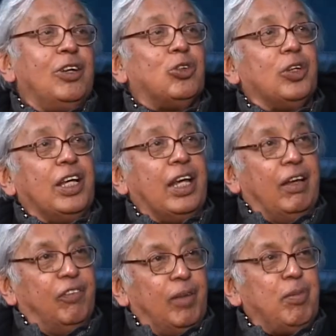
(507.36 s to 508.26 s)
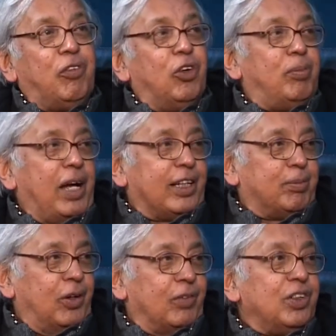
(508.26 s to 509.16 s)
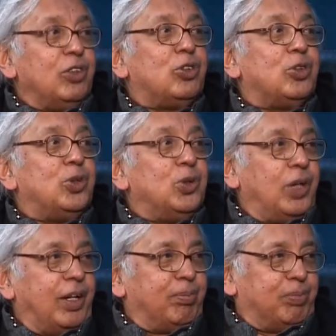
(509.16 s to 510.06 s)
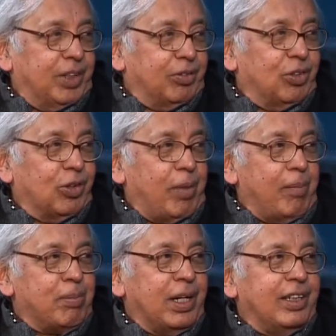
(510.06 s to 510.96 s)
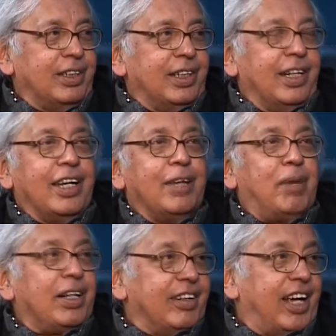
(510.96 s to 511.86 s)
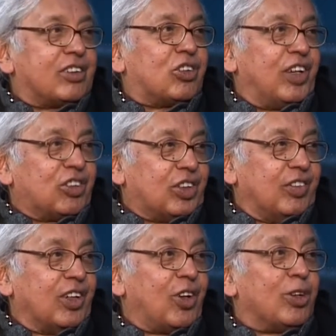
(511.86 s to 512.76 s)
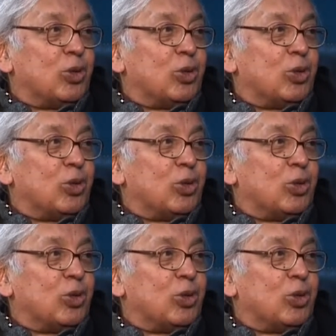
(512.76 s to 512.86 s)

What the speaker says: So even before Bharat Bhavan, we used to do if you remember, a multi-arts festival called